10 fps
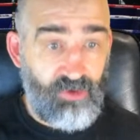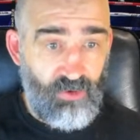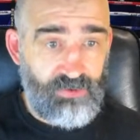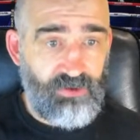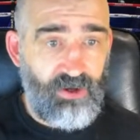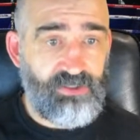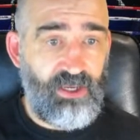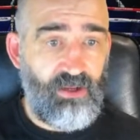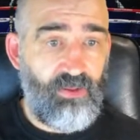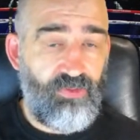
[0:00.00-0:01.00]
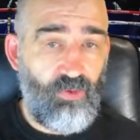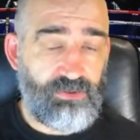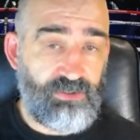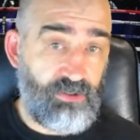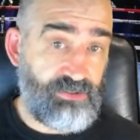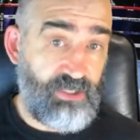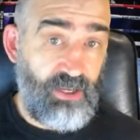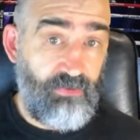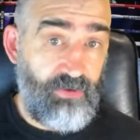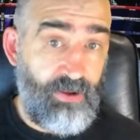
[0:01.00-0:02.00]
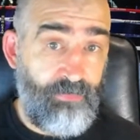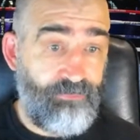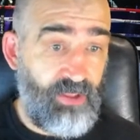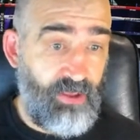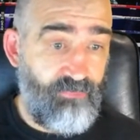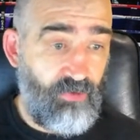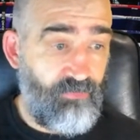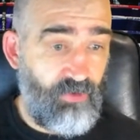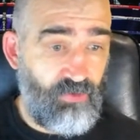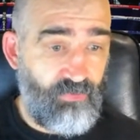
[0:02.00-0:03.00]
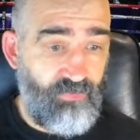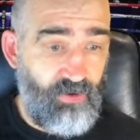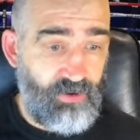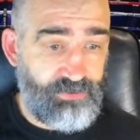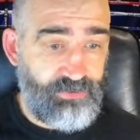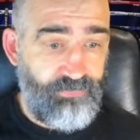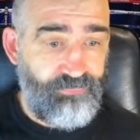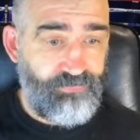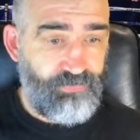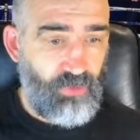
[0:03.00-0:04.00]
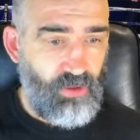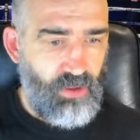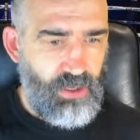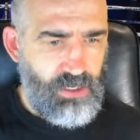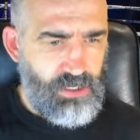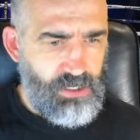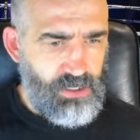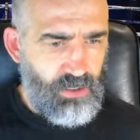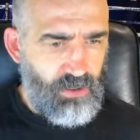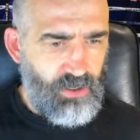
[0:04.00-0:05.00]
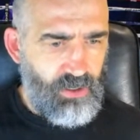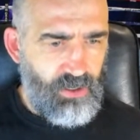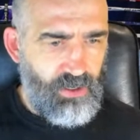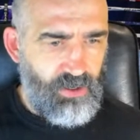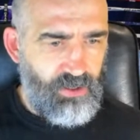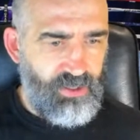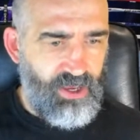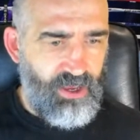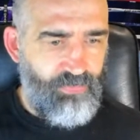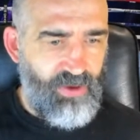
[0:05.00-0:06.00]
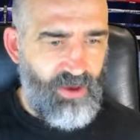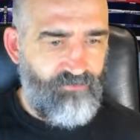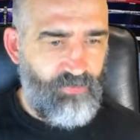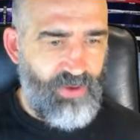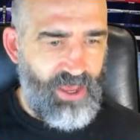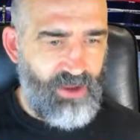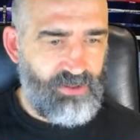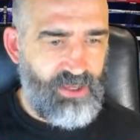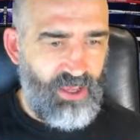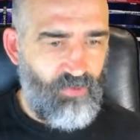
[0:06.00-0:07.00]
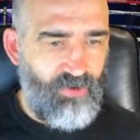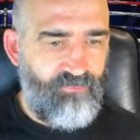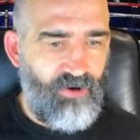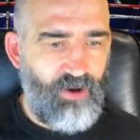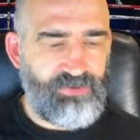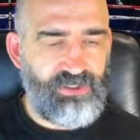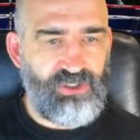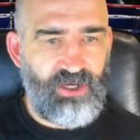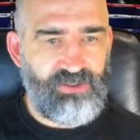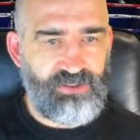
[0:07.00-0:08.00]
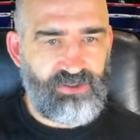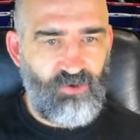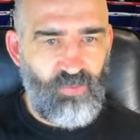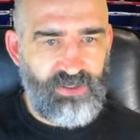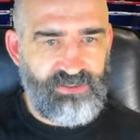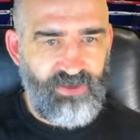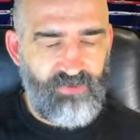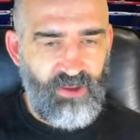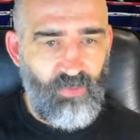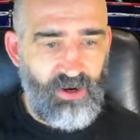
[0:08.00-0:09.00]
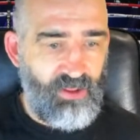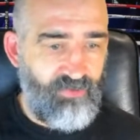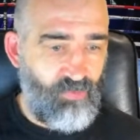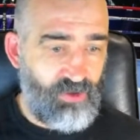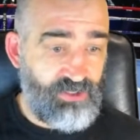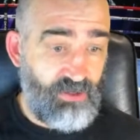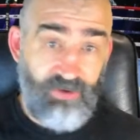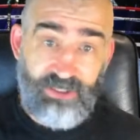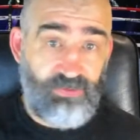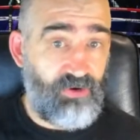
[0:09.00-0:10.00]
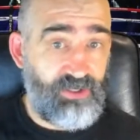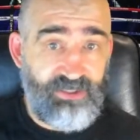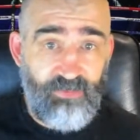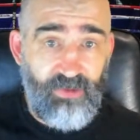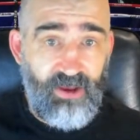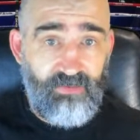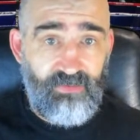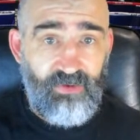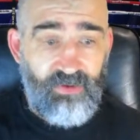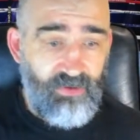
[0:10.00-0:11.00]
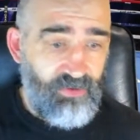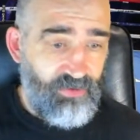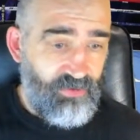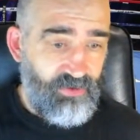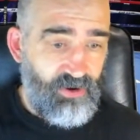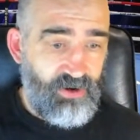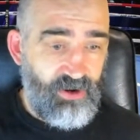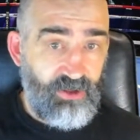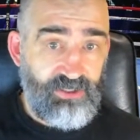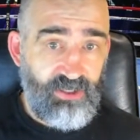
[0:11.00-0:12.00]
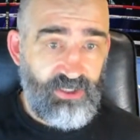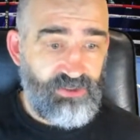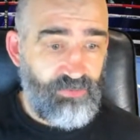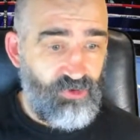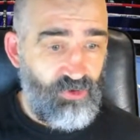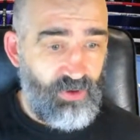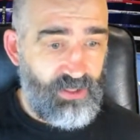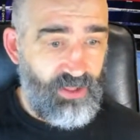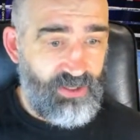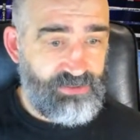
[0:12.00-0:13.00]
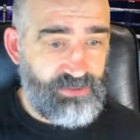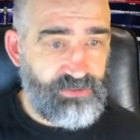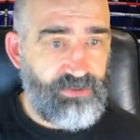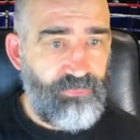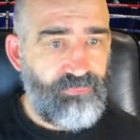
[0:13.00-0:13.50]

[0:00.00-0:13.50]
girls like Dina Thorsland, because they are very, very good fighters. Pound for pound, King. What fight was a judge that scored 117, 111 watching? Well, that's what I said, mate. I don't know. She needs some new glasses.